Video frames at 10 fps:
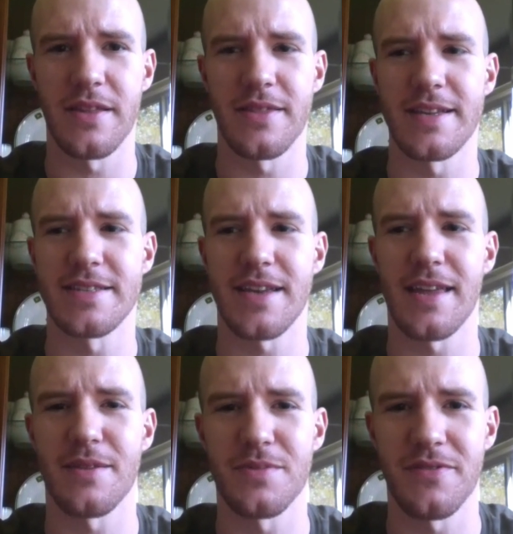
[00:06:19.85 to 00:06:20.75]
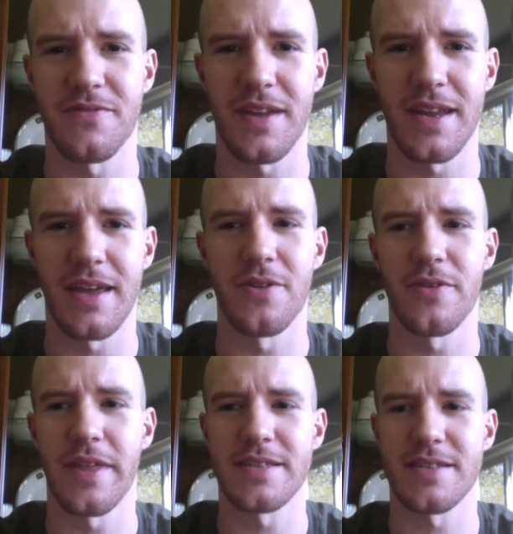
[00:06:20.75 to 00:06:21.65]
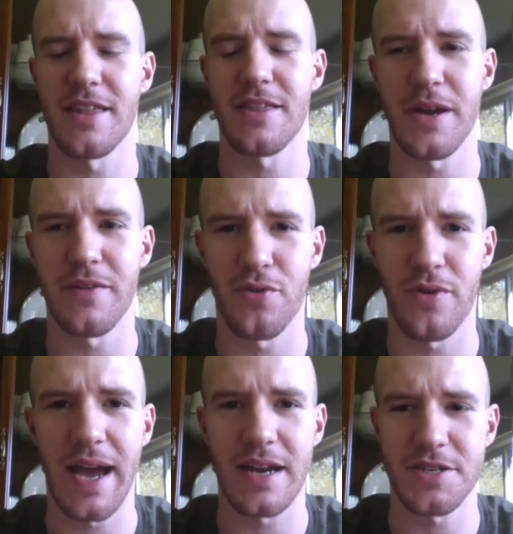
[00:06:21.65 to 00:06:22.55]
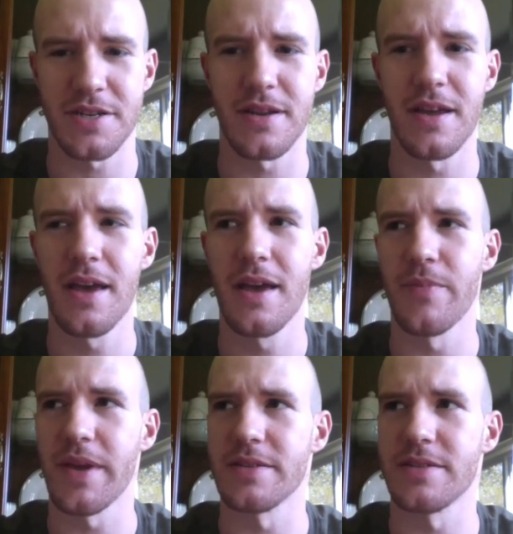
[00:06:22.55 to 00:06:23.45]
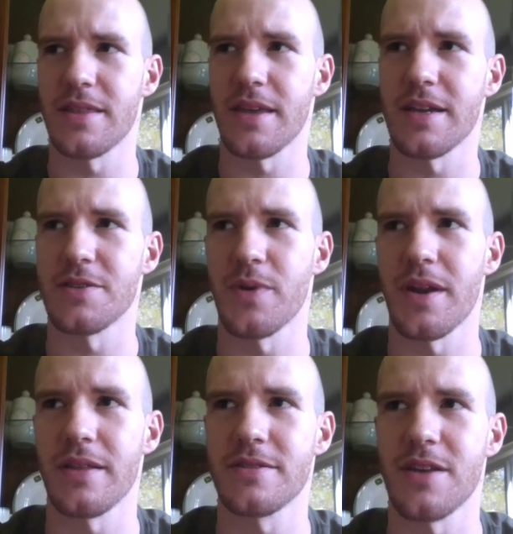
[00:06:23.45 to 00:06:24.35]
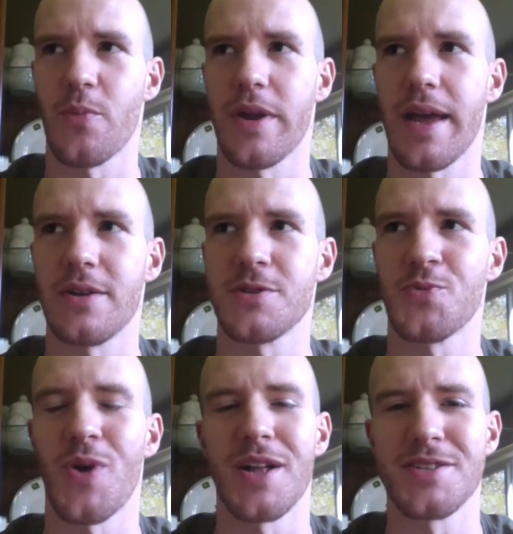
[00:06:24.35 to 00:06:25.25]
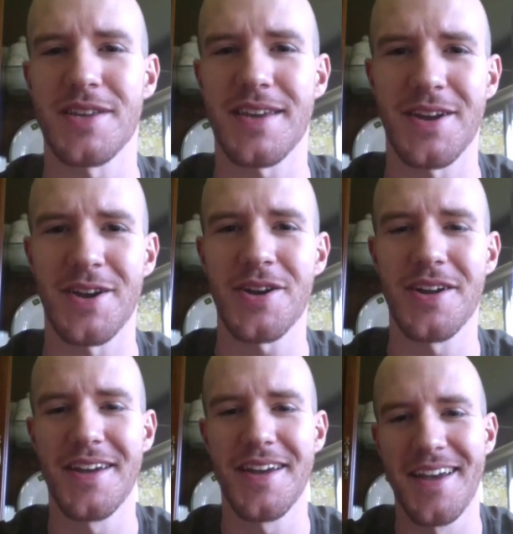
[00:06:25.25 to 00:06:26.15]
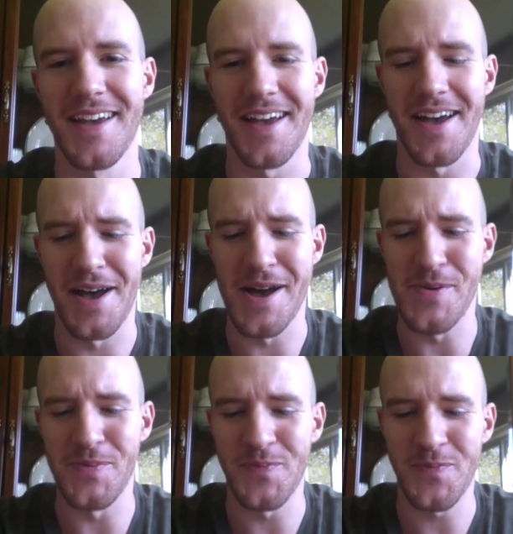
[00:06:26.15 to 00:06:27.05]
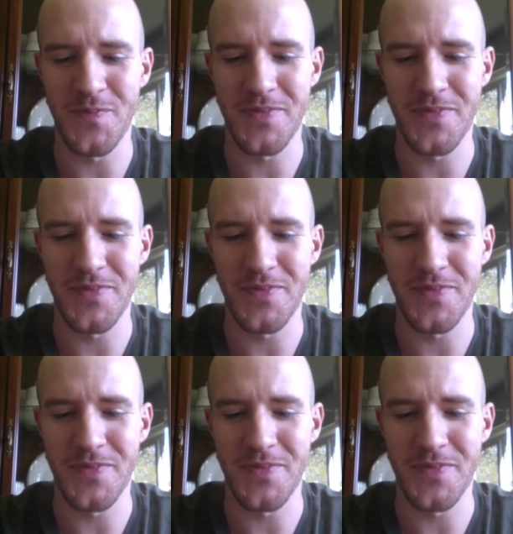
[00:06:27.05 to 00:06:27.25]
They say them to fit in, or they say them out of a reaction because they think it's what someone else wants to hear. Um,